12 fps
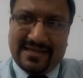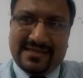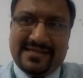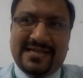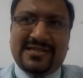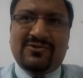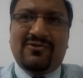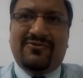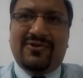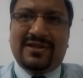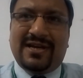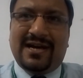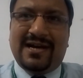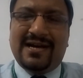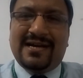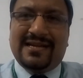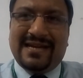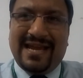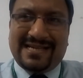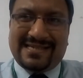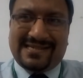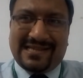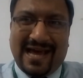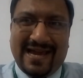just go for the
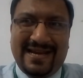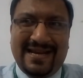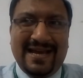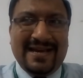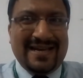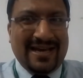next slide.